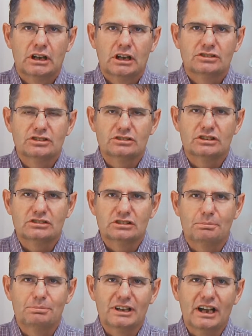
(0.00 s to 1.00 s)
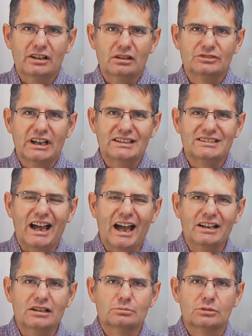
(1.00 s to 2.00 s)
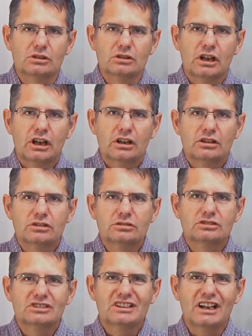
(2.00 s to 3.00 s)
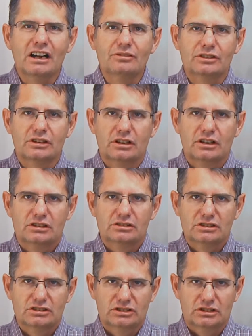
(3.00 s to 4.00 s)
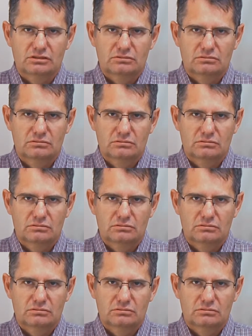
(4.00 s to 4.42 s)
so that the blood of that animal could cover the sin.